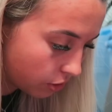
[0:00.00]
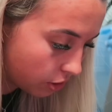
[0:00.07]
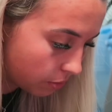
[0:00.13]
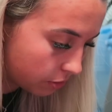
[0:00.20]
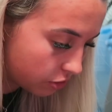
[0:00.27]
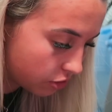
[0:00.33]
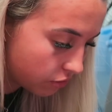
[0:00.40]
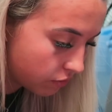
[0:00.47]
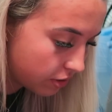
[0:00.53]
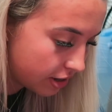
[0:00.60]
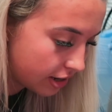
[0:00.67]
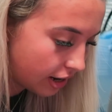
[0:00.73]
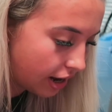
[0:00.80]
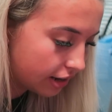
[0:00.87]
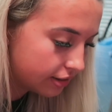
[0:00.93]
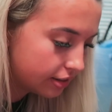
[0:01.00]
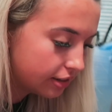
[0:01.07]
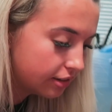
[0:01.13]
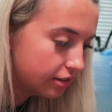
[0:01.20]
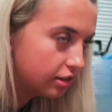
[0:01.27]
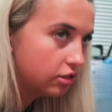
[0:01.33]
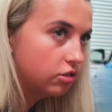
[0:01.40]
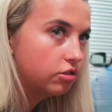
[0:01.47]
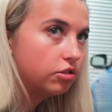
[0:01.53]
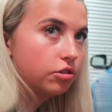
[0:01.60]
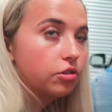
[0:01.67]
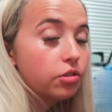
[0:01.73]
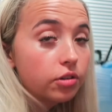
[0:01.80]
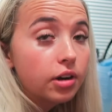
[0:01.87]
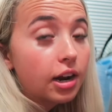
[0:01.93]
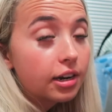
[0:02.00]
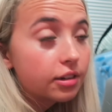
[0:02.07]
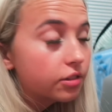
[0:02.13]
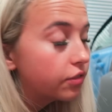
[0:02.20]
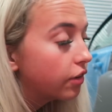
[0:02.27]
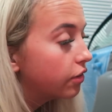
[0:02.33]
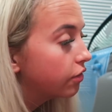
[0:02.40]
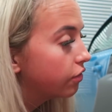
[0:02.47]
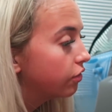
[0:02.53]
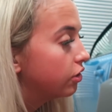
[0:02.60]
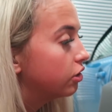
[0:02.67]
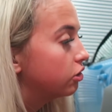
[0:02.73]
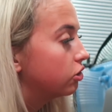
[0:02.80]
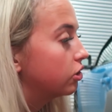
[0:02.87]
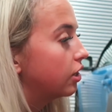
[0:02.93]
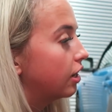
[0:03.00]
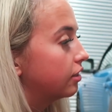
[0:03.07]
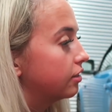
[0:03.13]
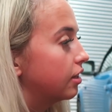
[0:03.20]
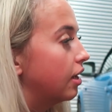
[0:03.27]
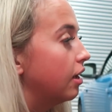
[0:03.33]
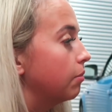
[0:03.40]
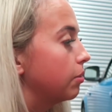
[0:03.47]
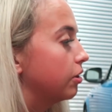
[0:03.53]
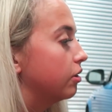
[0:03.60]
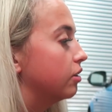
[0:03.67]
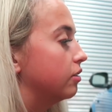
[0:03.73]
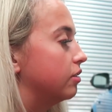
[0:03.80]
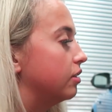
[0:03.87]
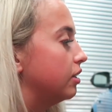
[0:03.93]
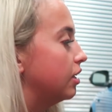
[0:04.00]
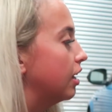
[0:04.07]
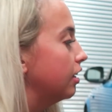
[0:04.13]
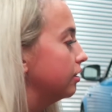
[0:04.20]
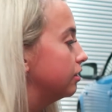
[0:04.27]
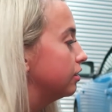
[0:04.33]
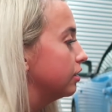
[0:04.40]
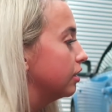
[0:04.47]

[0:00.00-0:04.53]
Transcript: you be doing rear light tinted soon? And it's very funny you should ask that, because yes,